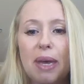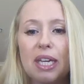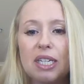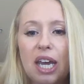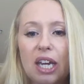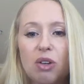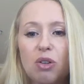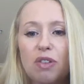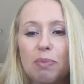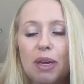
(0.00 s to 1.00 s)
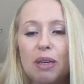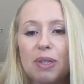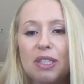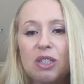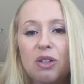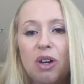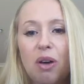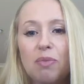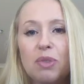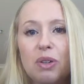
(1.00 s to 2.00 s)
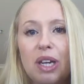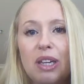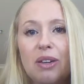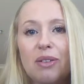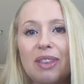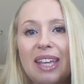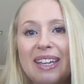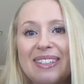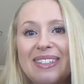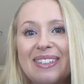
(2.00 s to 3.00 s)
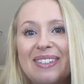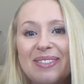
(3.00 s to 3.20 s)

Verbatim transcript: Amanda at groovybabies.com.au. Thanks.